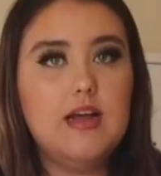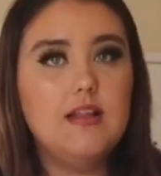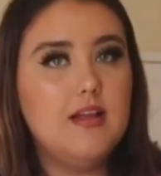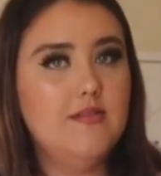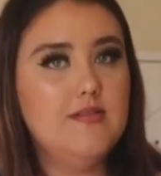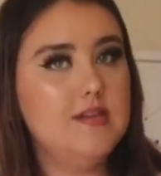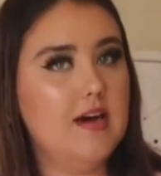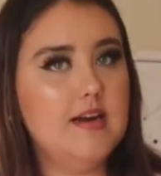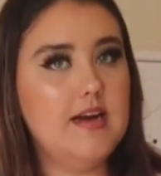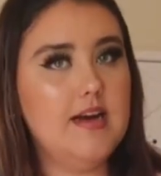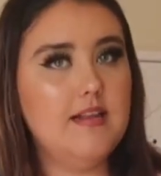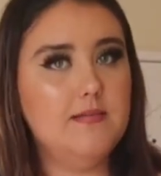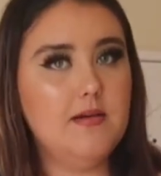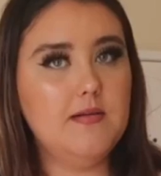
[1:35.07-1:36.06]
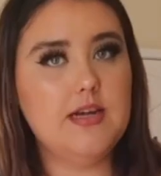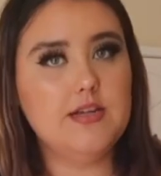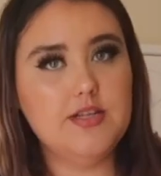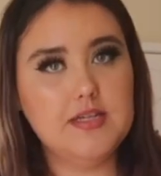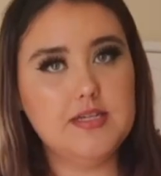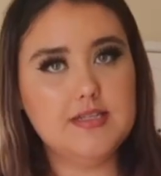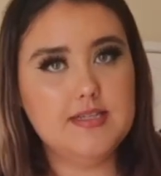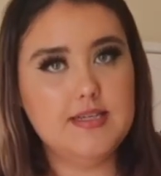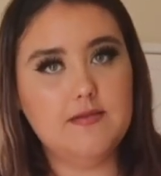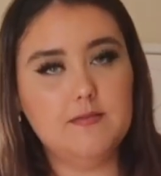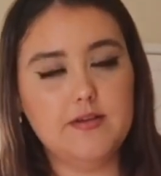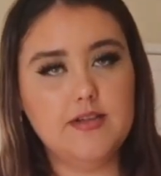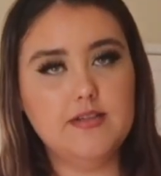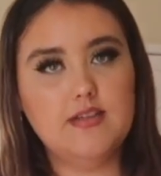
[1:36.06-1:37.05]
I love tie-dye at the moment. As you can see,
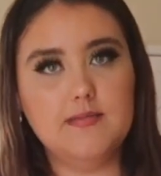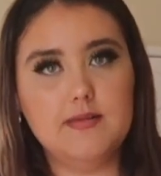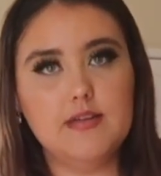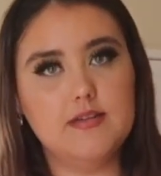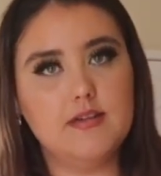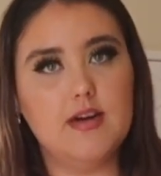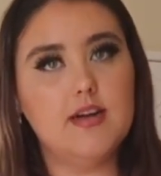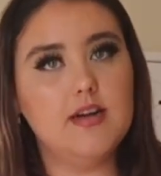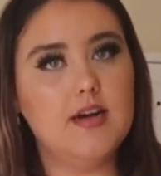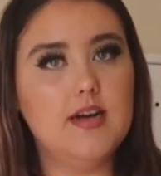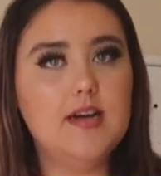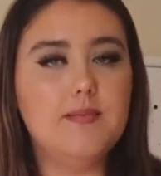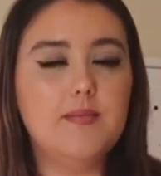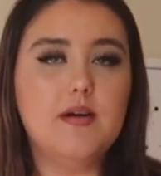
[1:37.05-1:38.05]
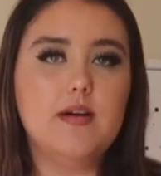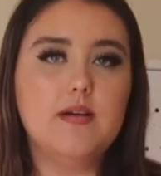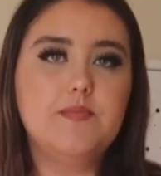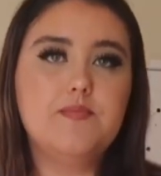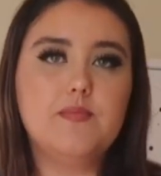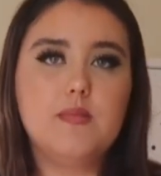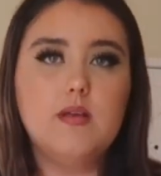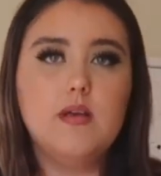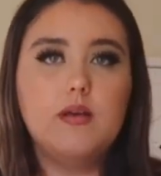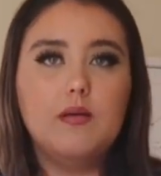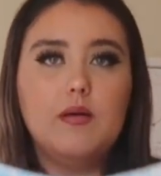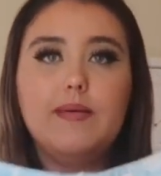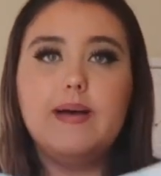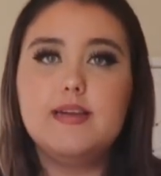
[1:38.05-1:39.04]
I'm wearing something tie-dye, but
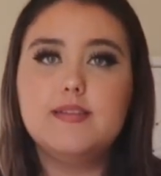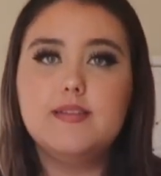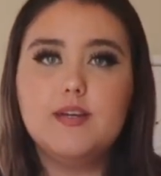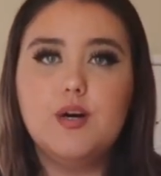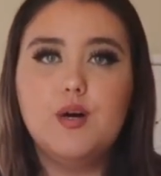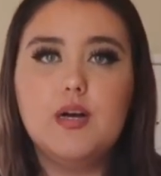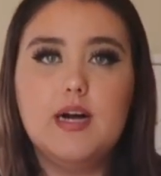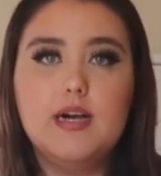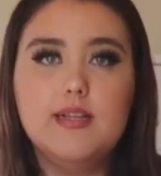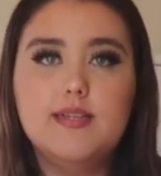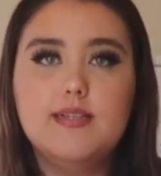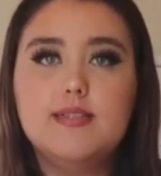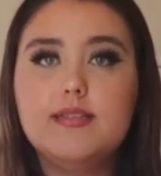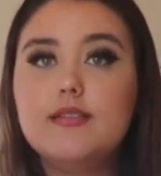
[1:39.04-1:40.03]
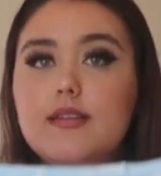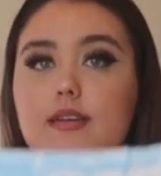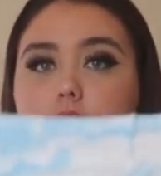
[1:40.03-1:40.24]
pastel colors